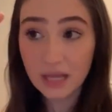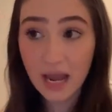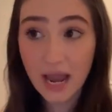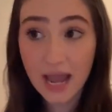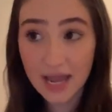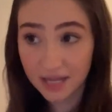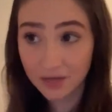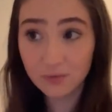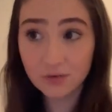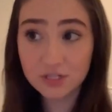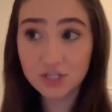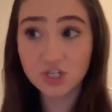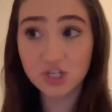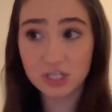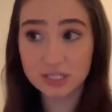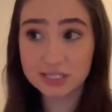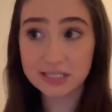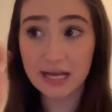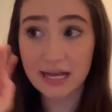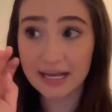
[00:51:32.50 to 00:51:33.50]
And it was
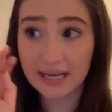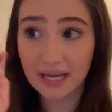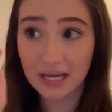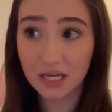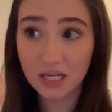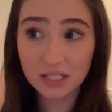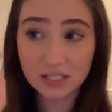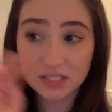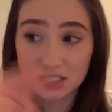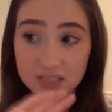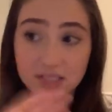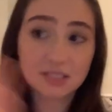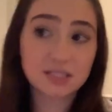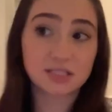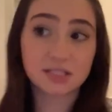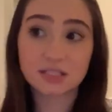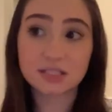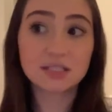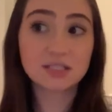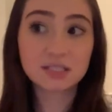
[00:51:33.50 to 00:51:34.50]
just like,
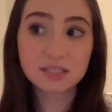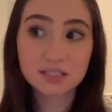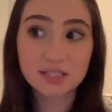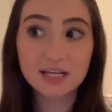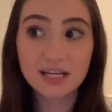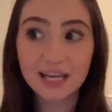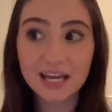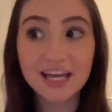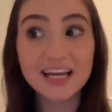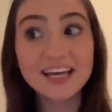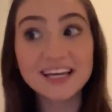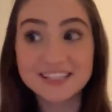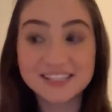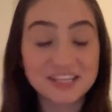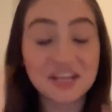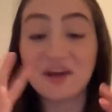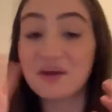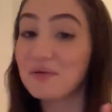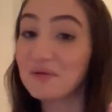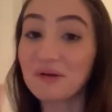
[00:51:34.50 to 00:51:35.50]

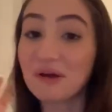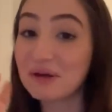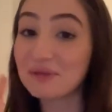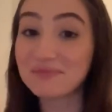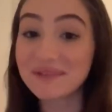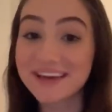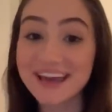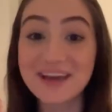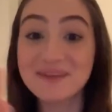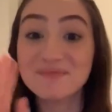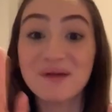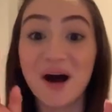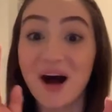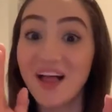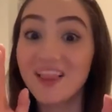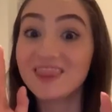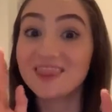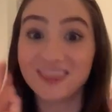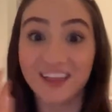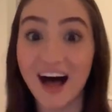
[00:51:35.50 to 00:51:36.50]
it became
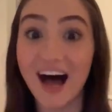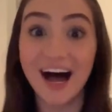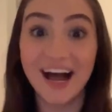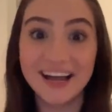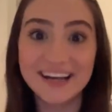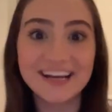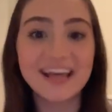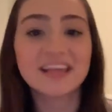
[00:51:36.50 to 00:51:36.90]
a lot.